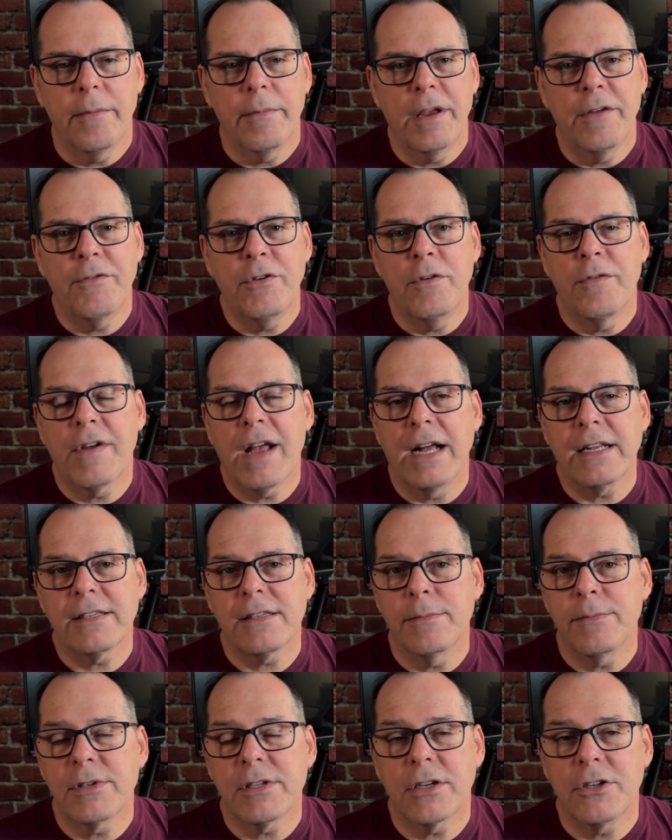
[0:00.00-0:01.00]
If you've got
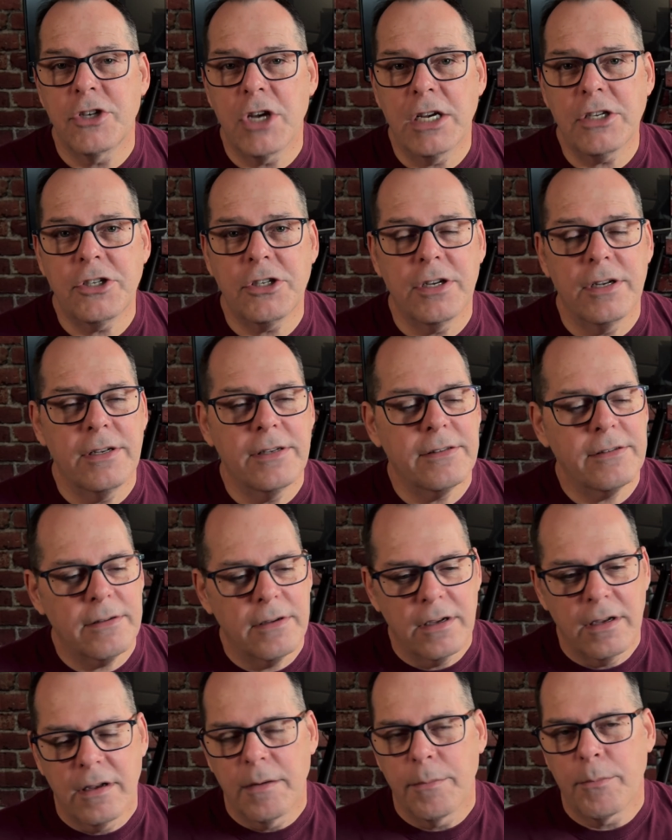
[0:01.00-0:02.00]
some suggestions,
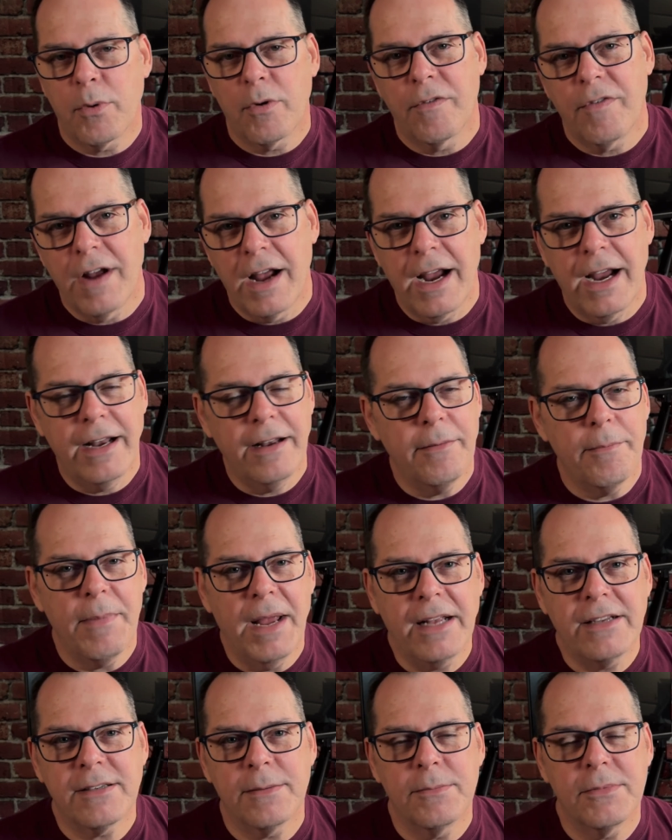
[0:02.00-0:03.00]

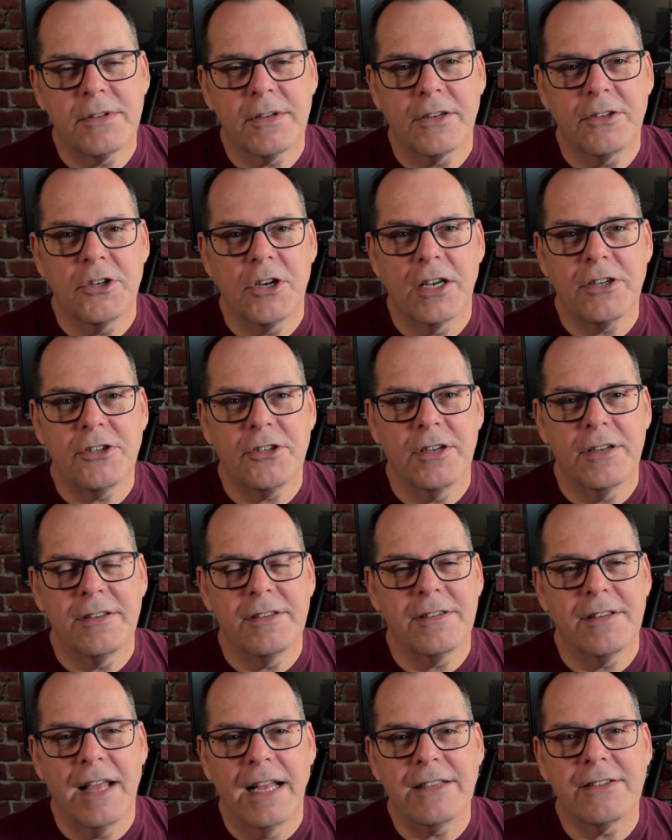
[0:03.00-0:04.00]
make some
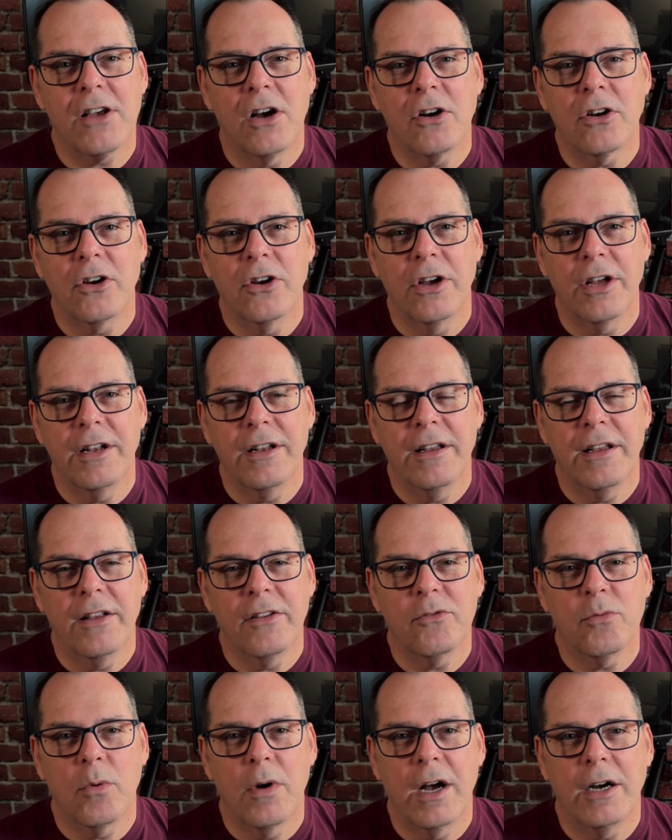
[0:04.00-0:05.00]
suggestions. That's all good
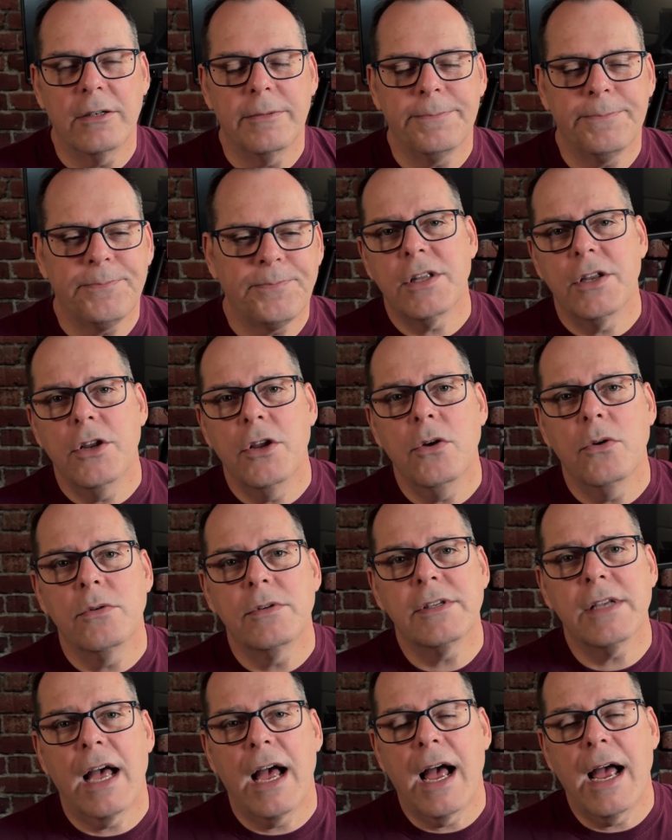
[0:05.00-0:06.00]
as well. The
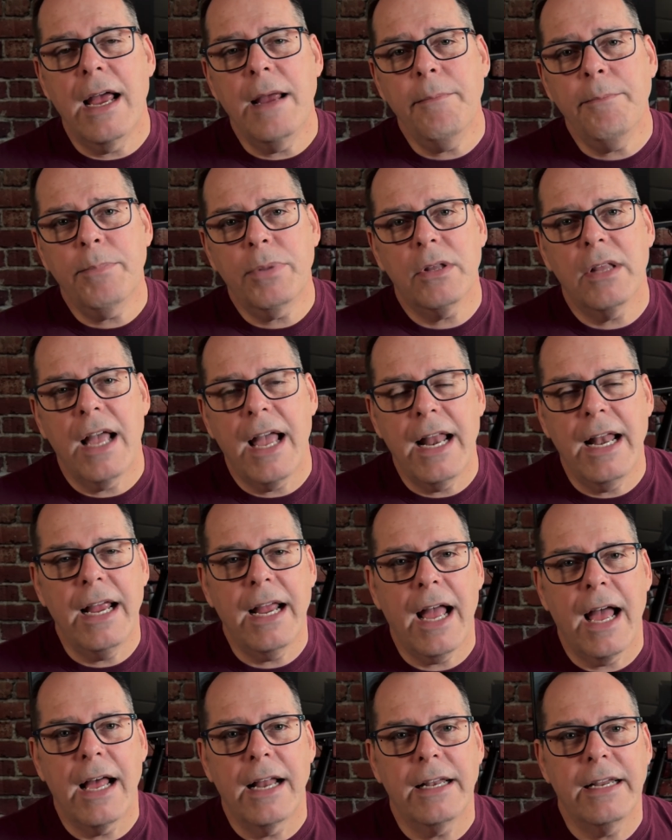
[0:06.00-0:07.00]
news, I'm
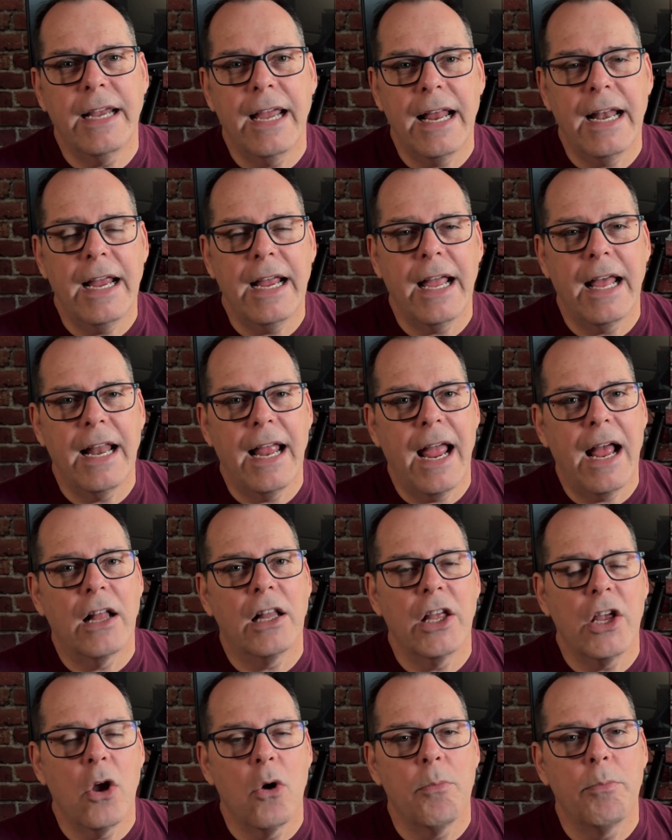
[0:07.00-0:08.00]
planning on getting an
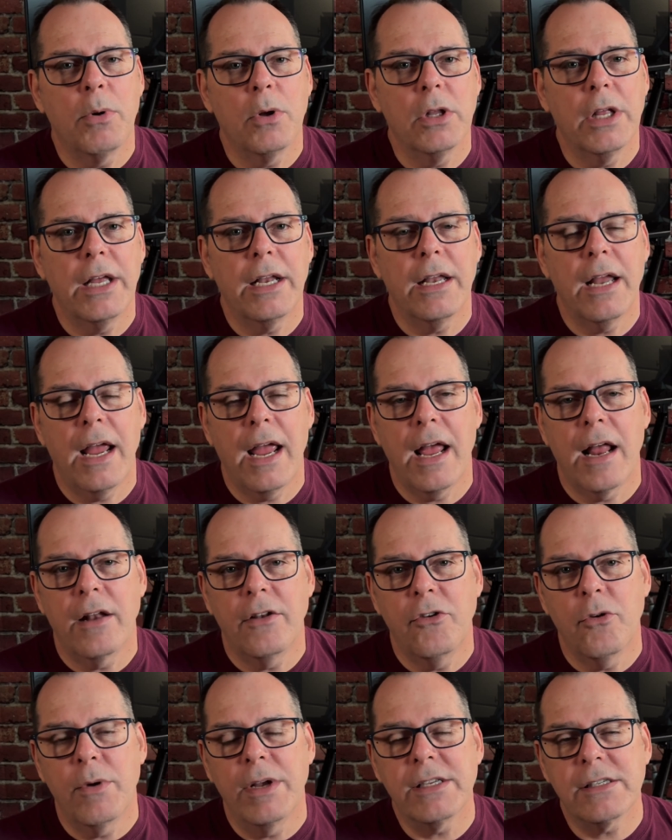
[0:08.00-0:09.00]
Alio bullet
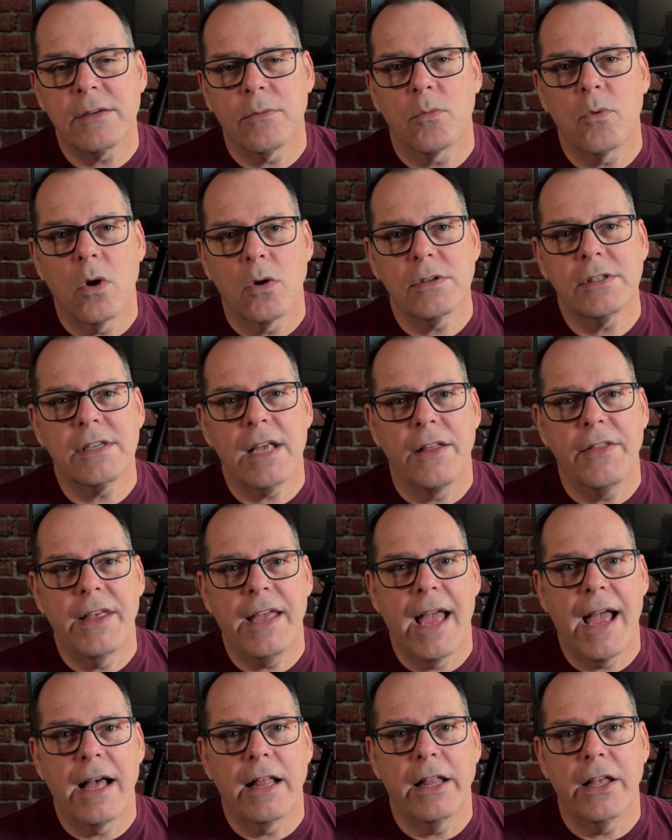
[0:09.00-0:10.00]
and doing some roasts on
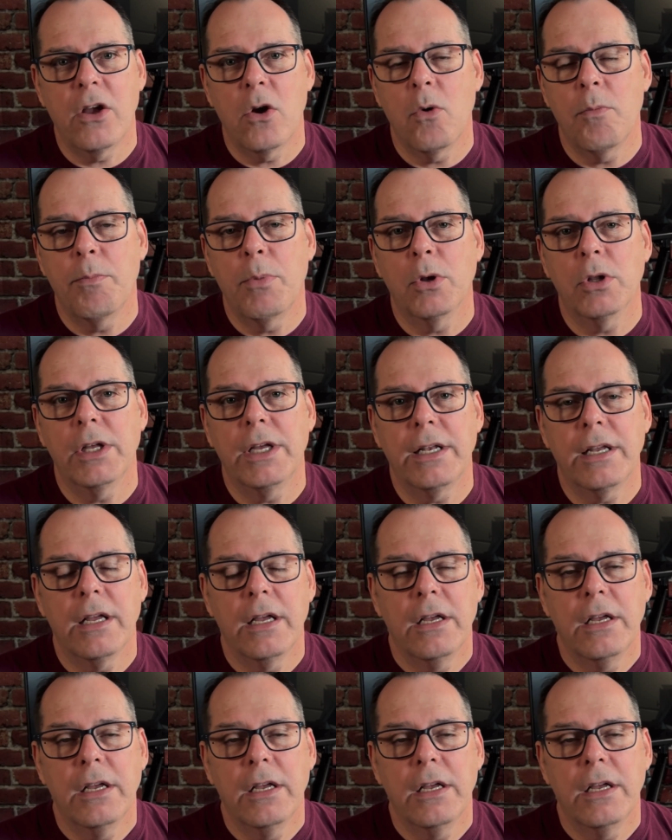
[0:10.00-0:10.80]
the Alio bullet